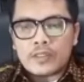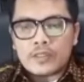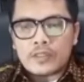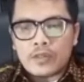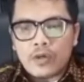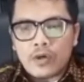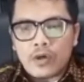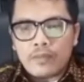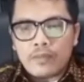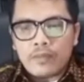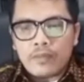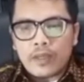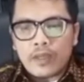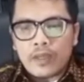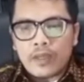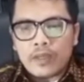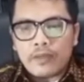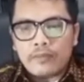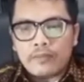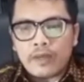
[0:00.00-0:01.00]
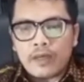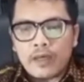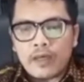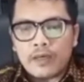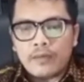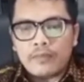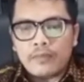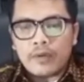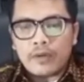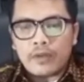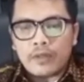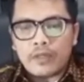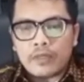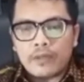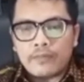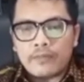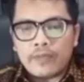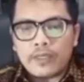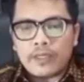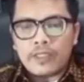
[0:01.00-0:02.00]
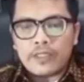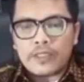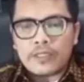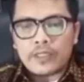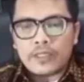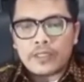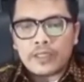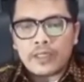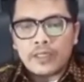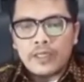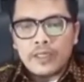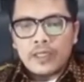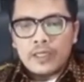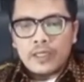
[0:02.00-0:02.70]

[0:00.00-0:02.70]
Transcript: scope have a broad definition,